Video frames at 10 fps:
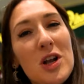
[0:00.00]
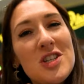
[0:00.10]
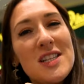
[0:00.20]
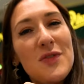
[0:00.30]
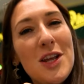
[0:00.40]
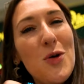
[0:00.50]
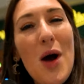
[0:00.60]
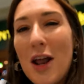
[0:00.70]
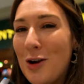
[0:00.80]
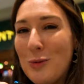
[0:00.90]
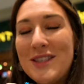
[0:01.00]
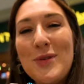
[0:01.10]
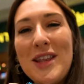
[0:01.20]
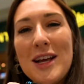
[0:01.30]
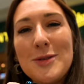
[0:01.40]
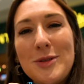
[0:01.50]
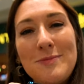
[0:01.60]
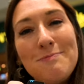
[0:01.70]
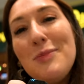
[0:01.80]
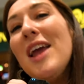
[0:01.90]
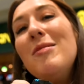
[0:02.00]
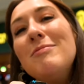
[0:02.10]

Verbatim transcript: watching this video and I hope to see you in the next one. Bye!